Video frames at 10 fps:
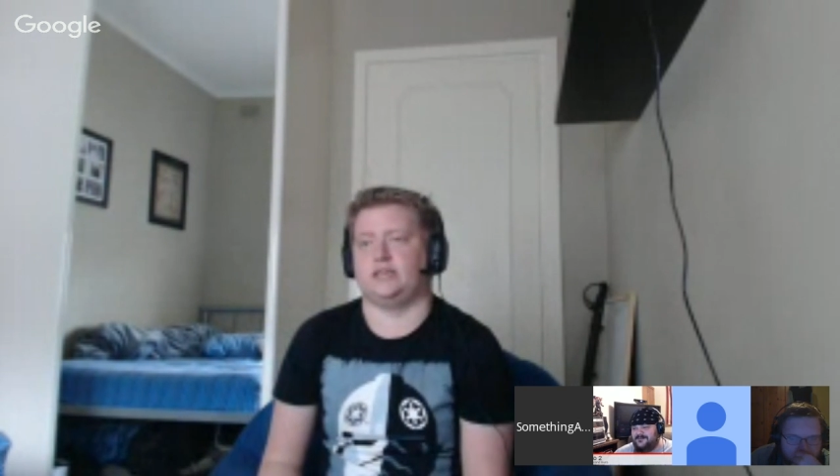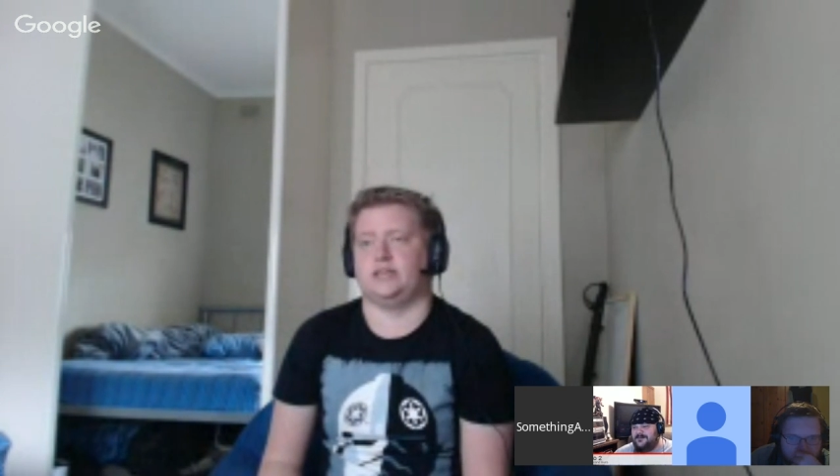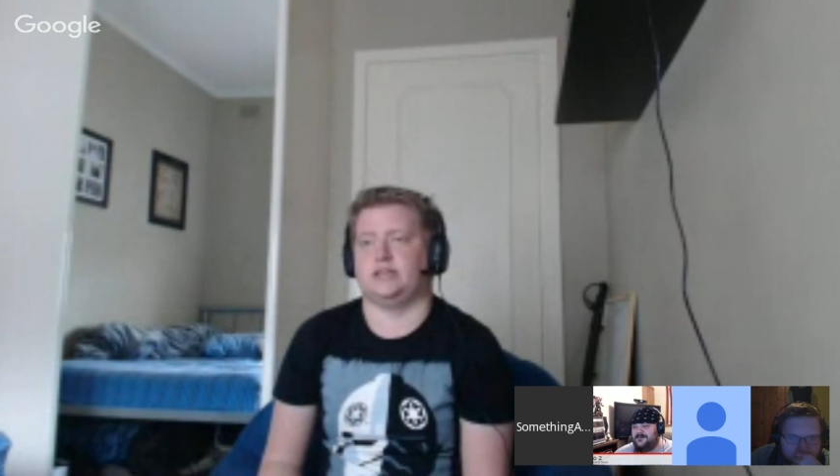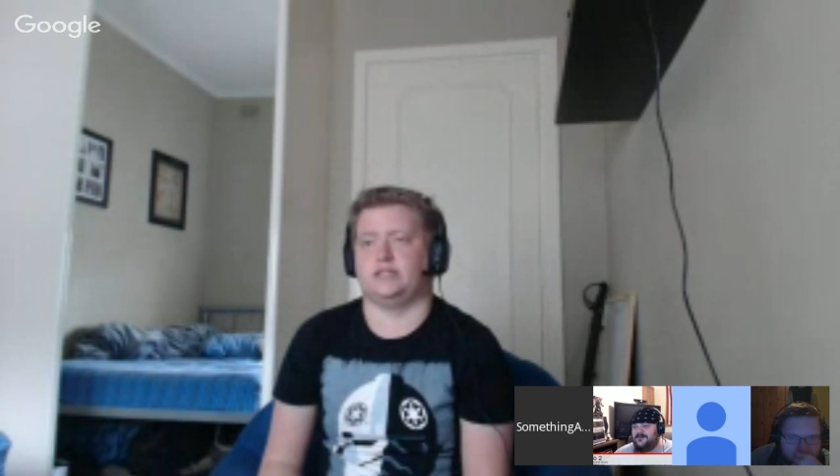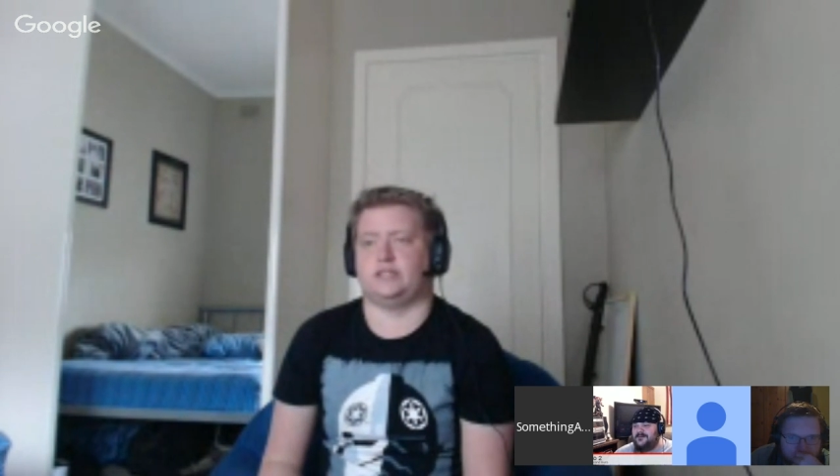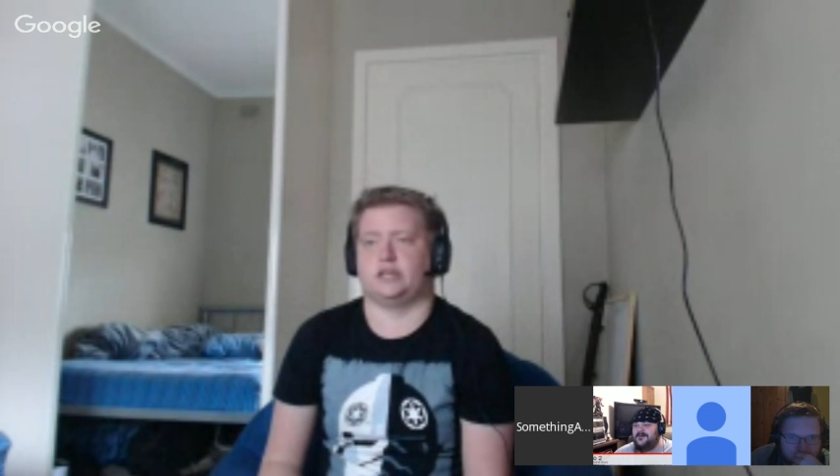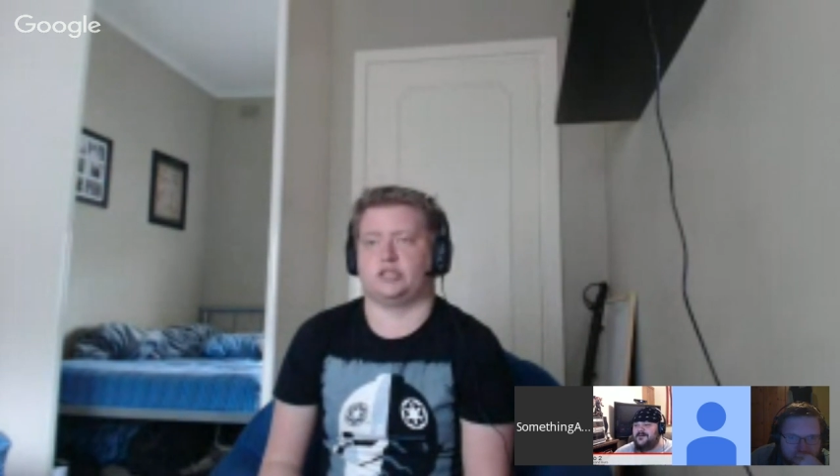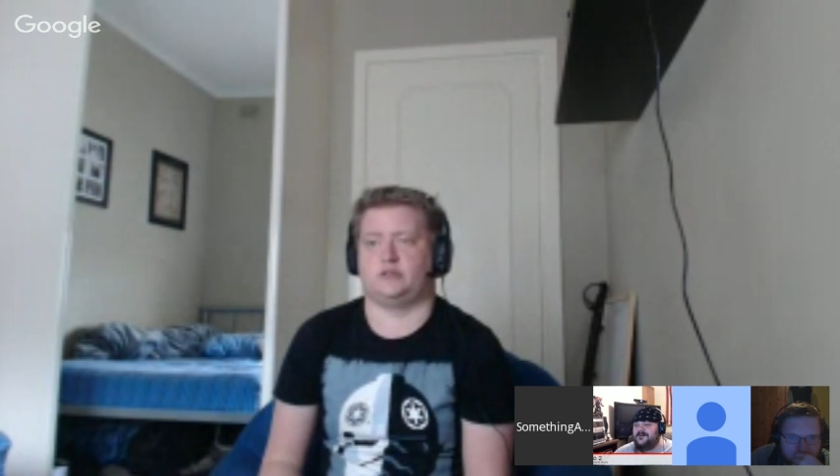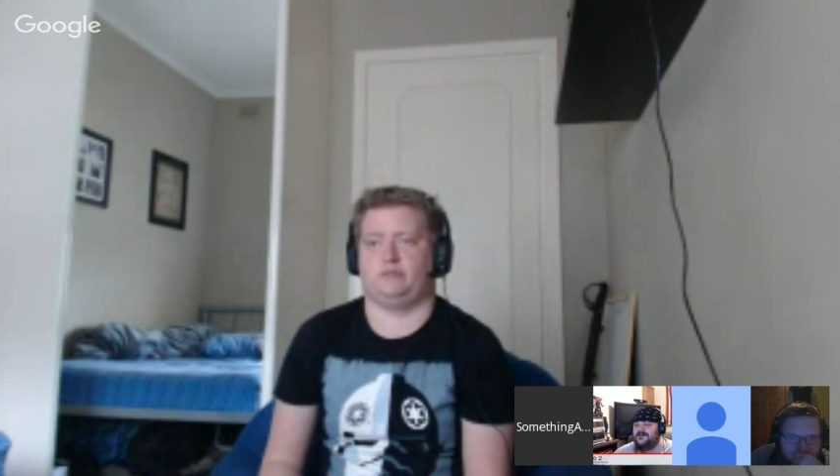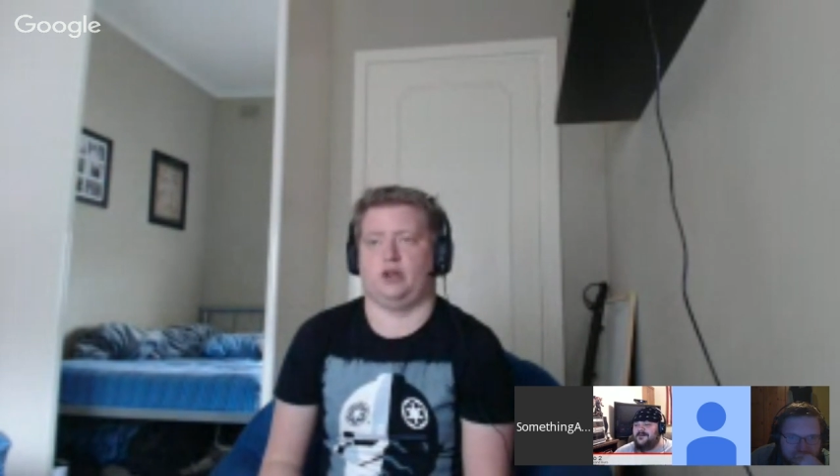is
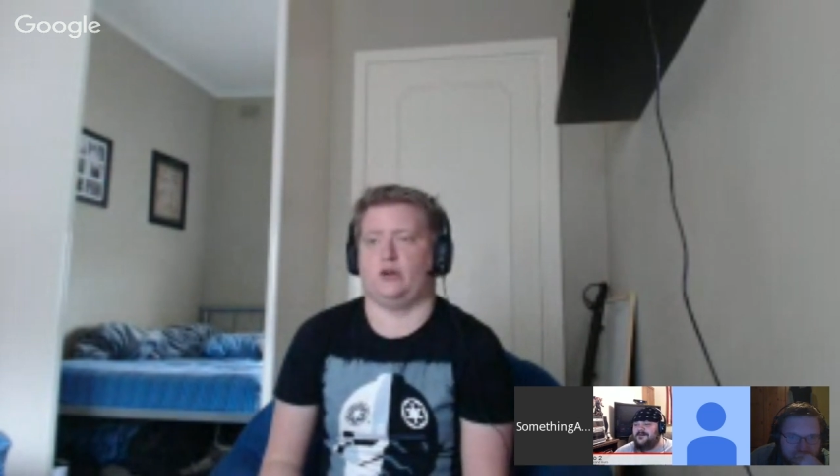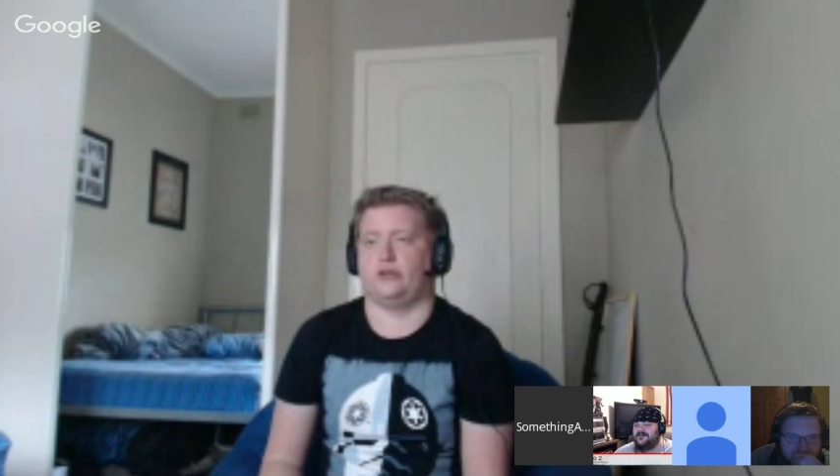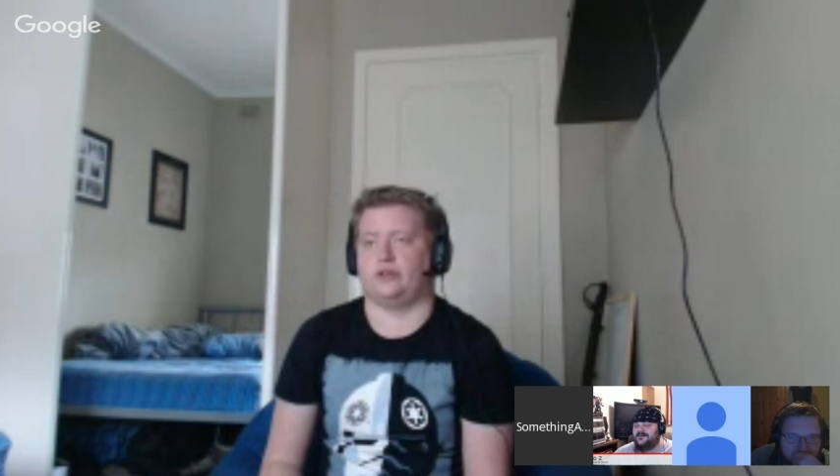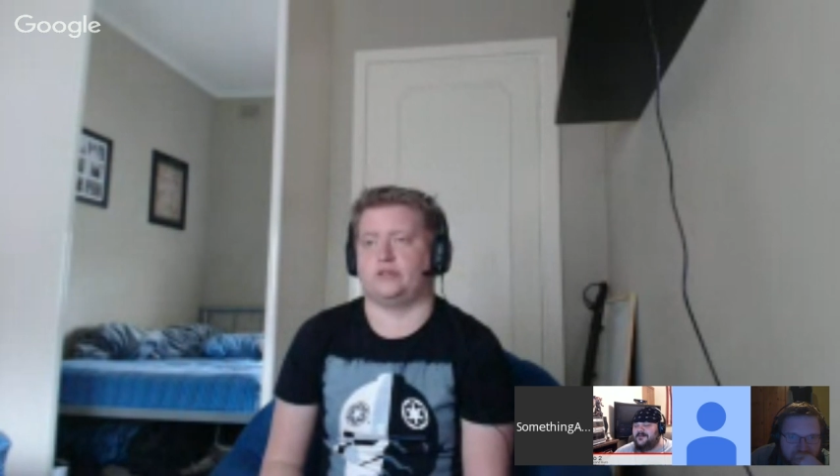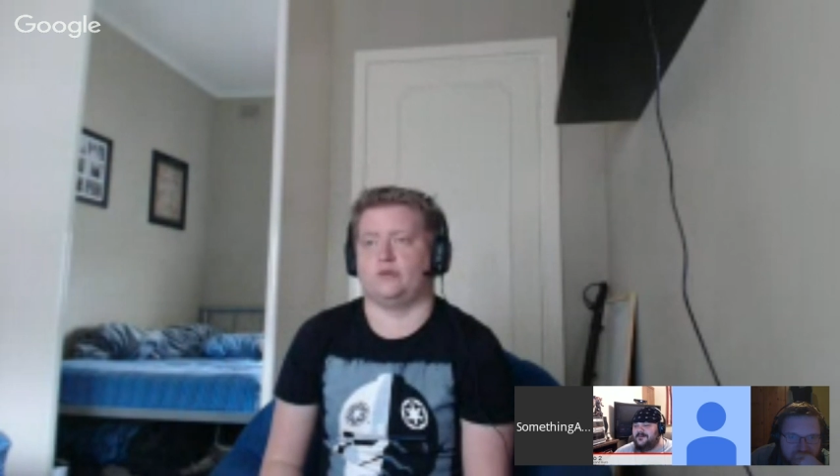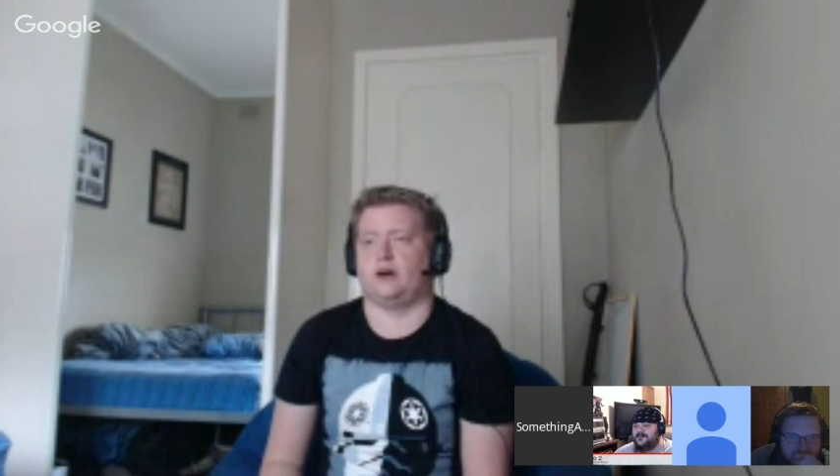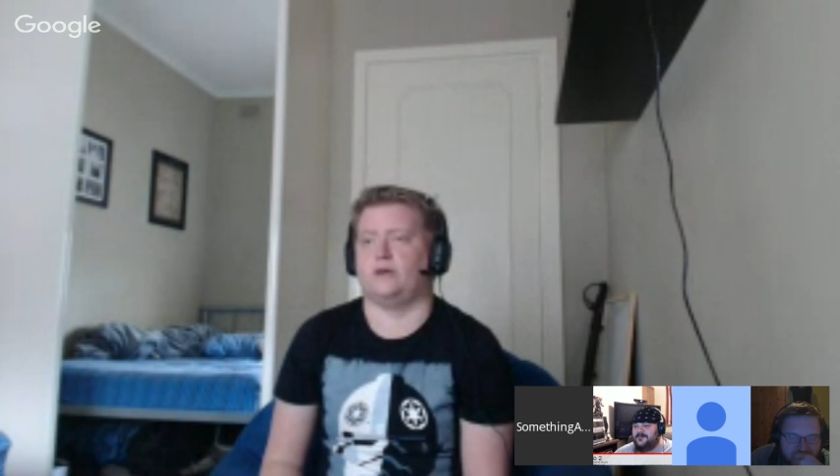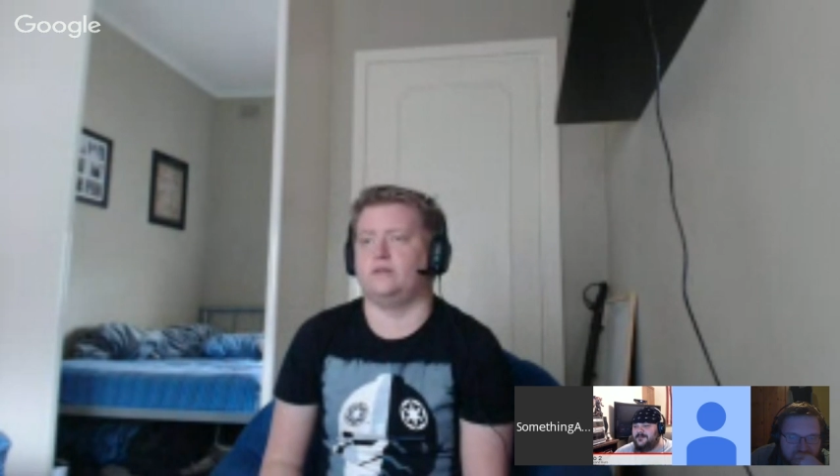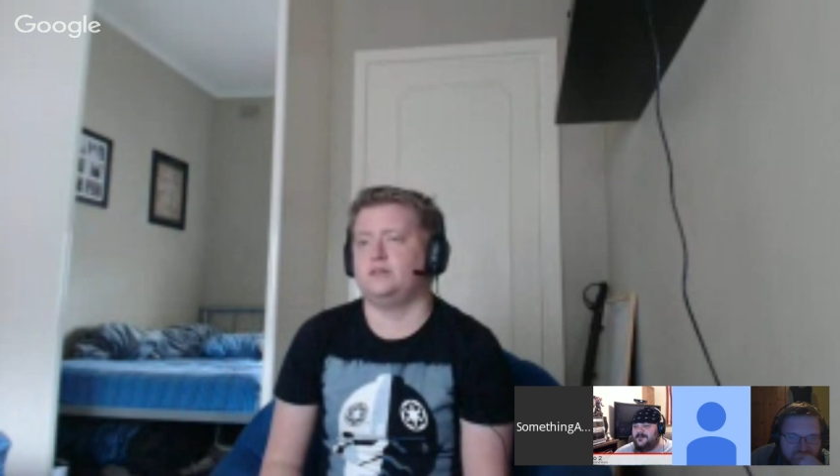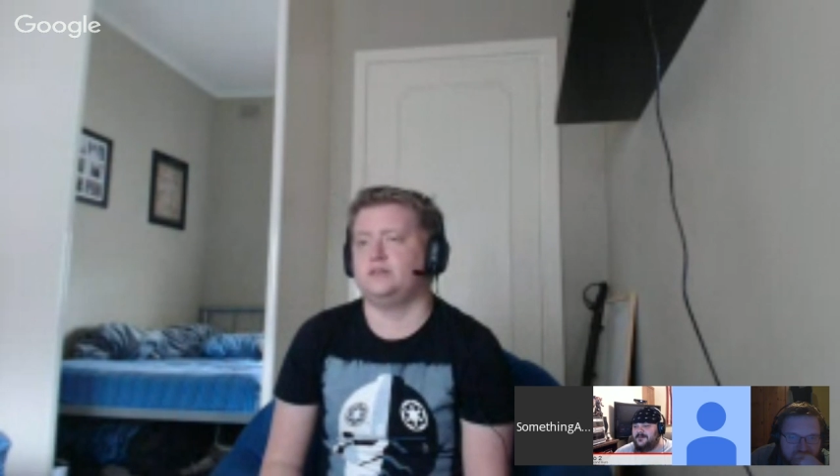exploded as well.